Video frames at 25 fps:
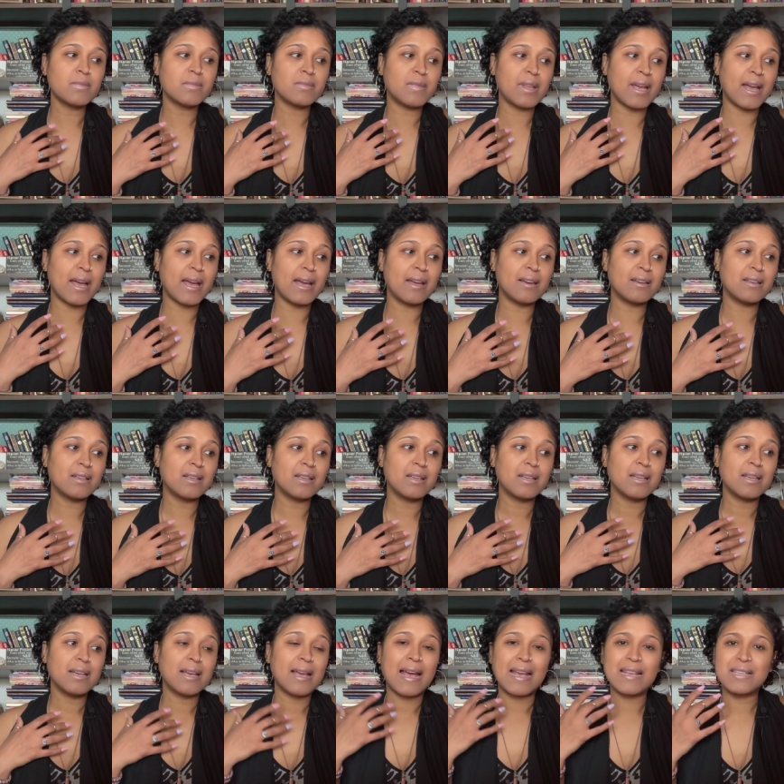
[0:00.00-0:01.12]
that
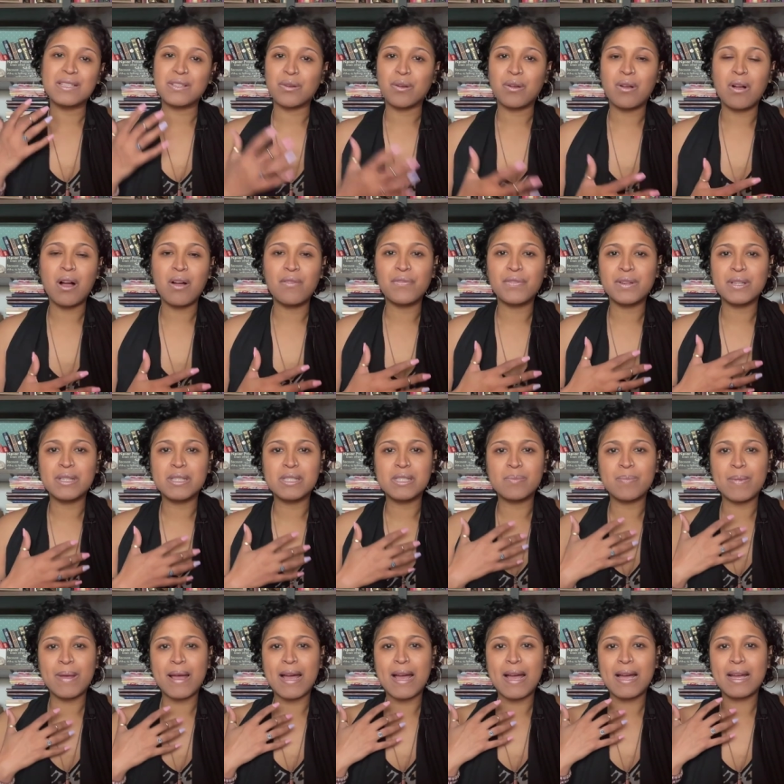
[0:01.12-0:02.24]
has their confidence
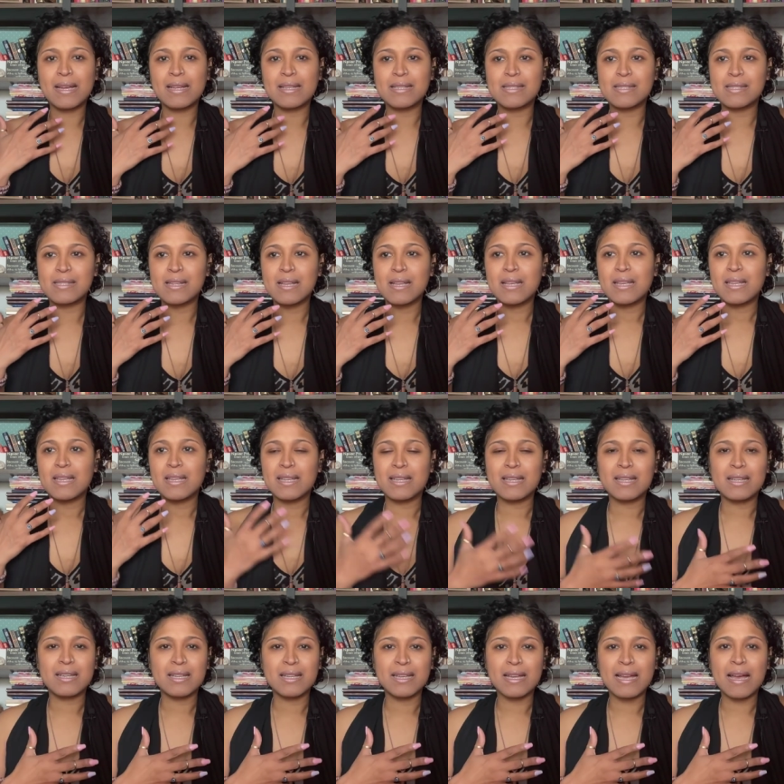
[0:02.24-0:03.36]
back, is
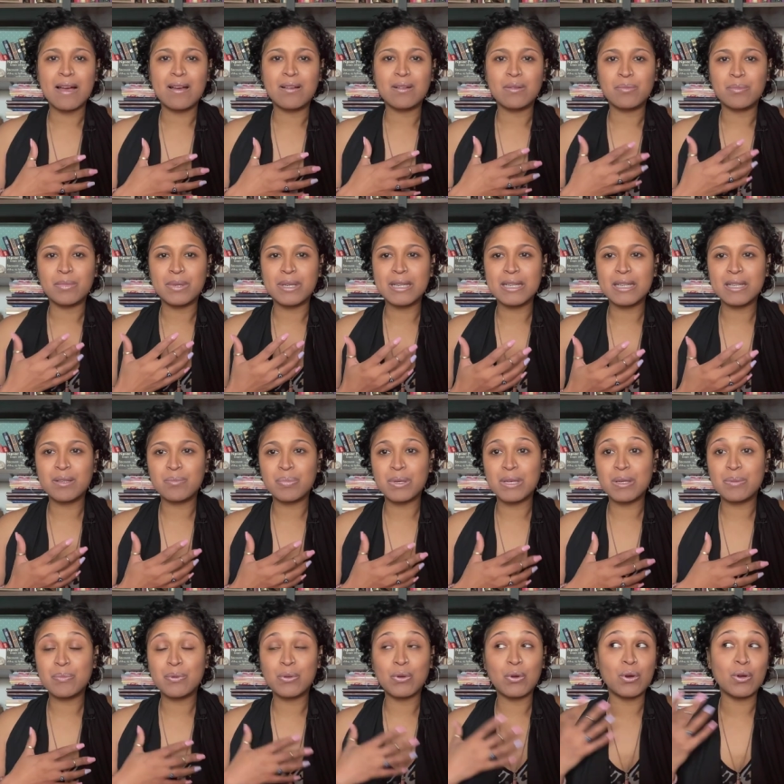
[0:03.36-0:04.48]
getting out and meeting
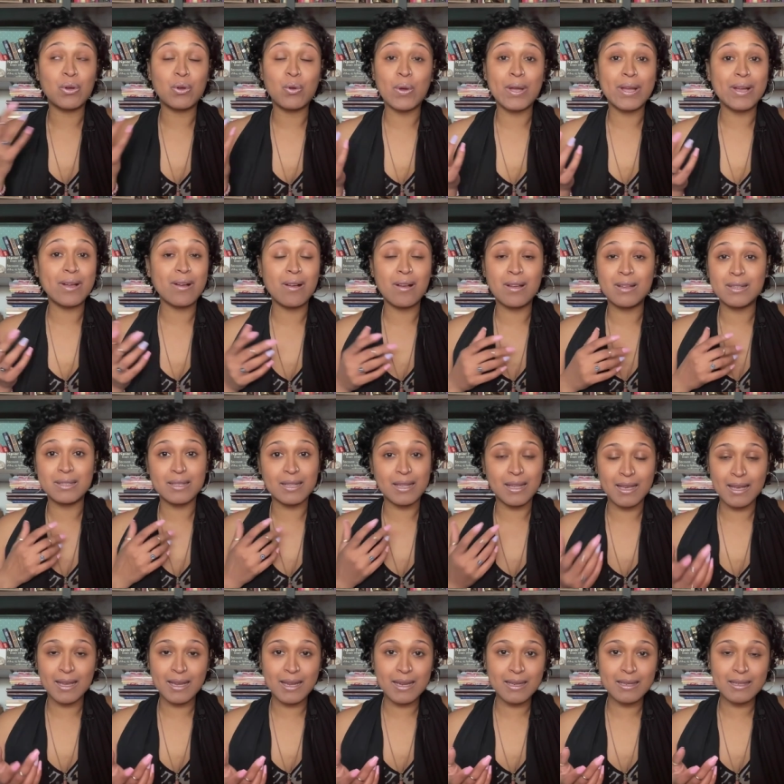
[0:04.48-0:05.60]
people or going
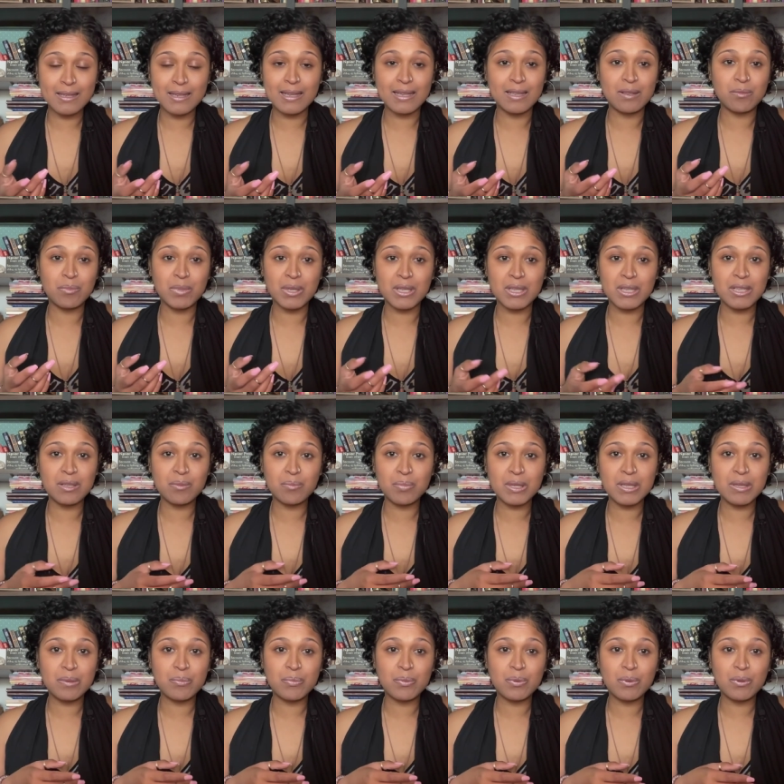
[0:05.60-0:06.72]
online and meeting
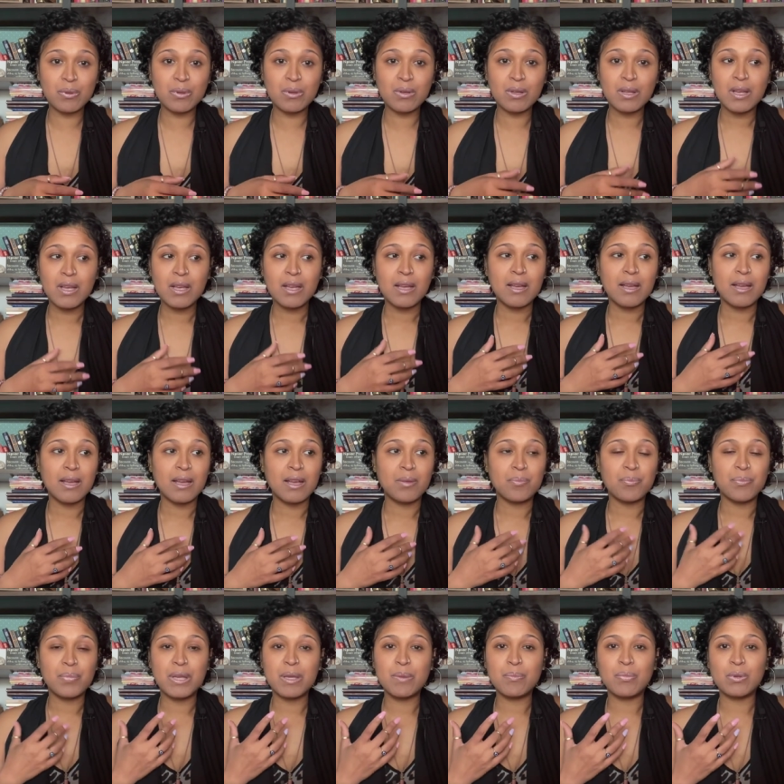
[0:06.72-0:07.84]
people. Um,
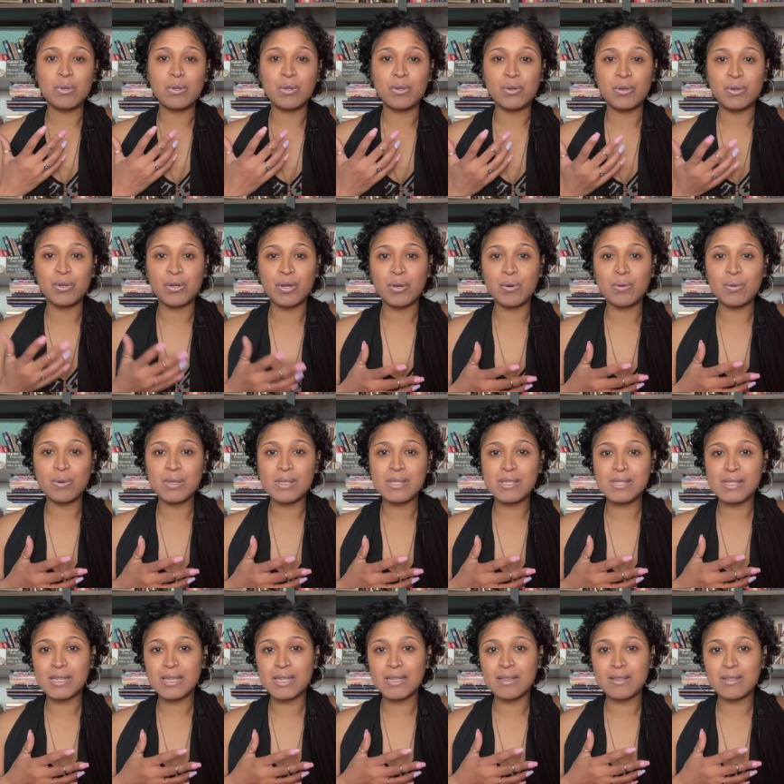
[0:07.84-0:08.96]
people are noticing